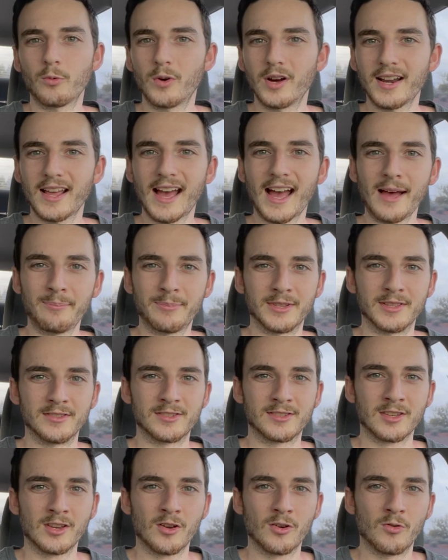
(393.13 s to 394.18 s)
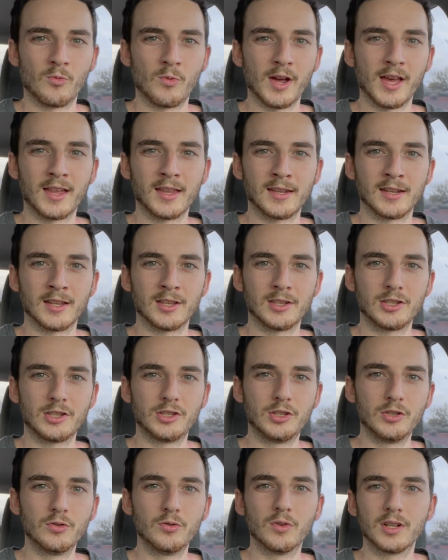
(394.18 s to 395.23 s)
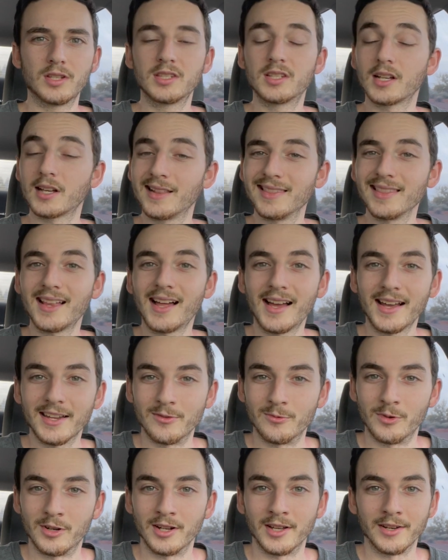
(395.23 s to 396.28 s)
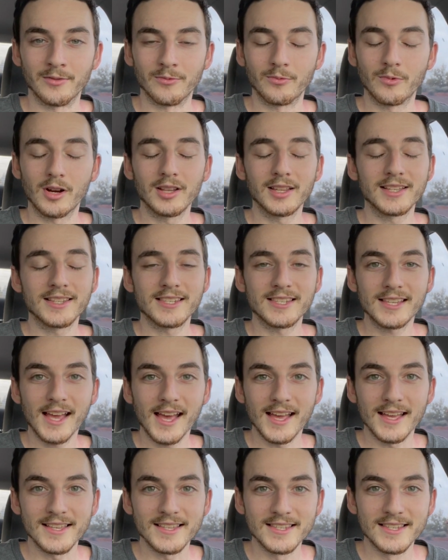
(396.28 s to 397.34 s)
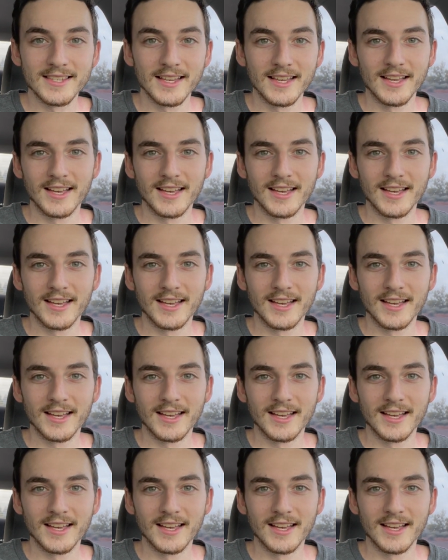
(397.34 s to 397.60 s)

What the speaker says: what happens when you decline one? Well, it says